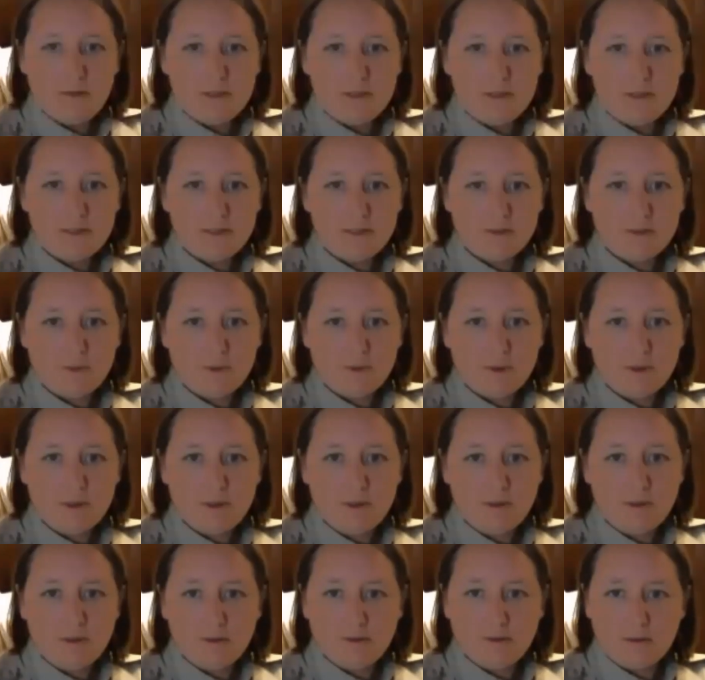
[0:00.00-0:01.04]
this
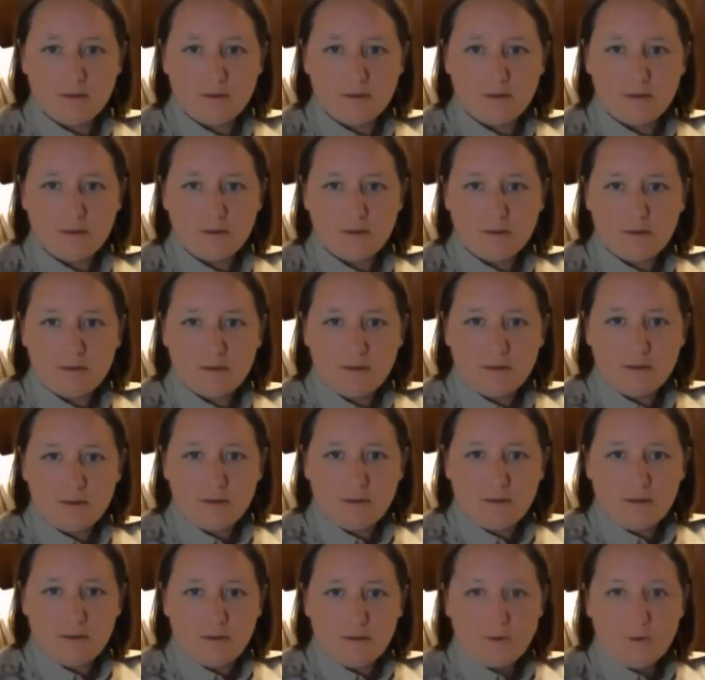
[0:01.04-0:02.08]
one.
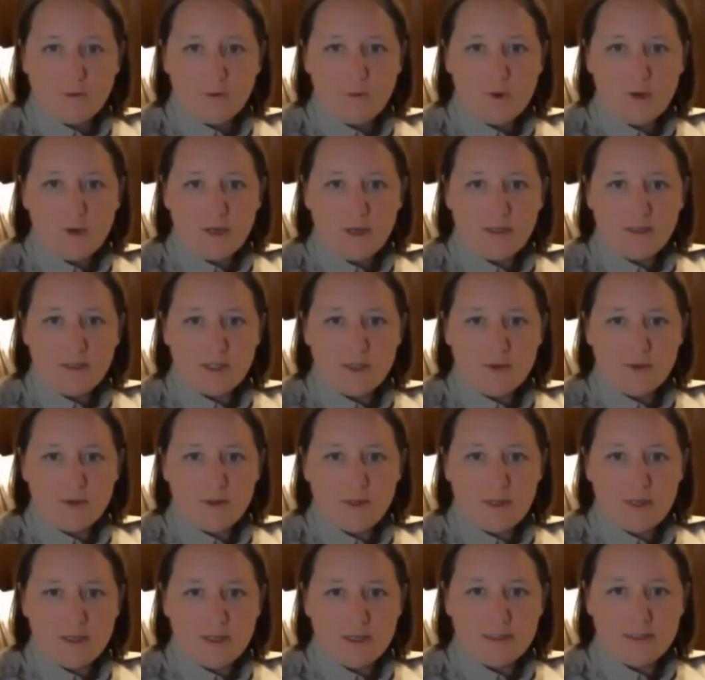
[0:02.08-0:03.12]
What do you
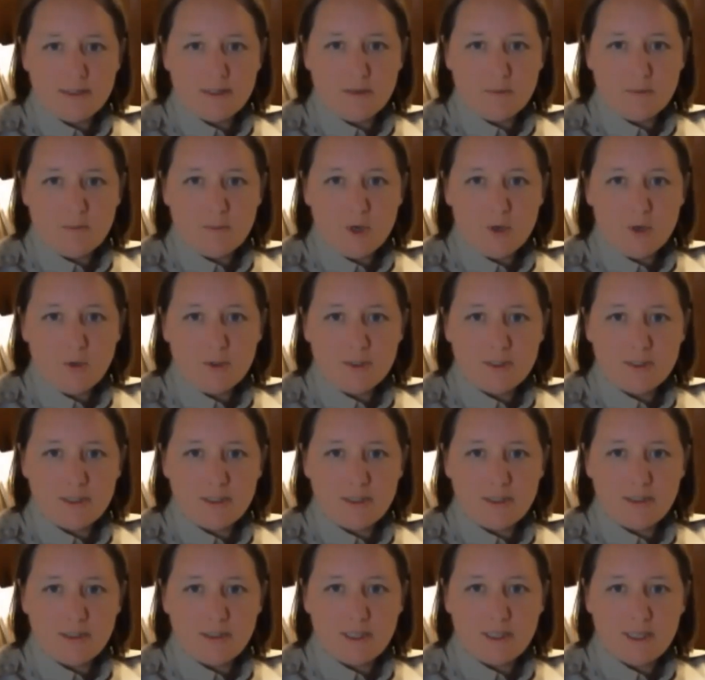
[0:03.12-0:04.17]
think is the most
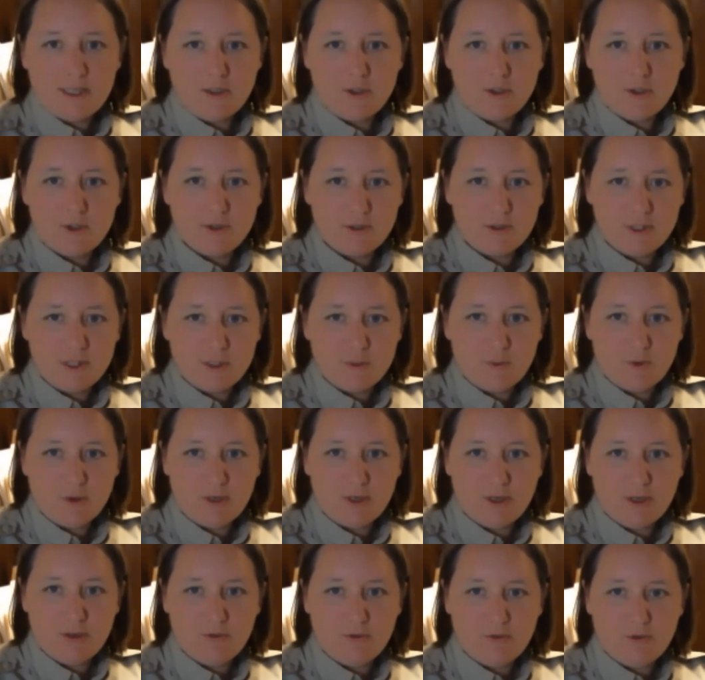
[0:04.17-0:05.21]
endangered
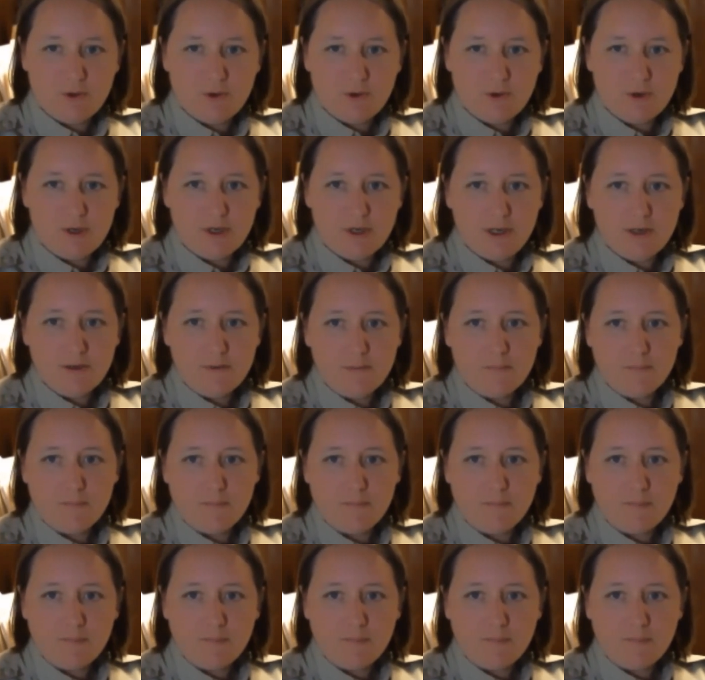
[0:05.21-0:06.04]
spring in Florida,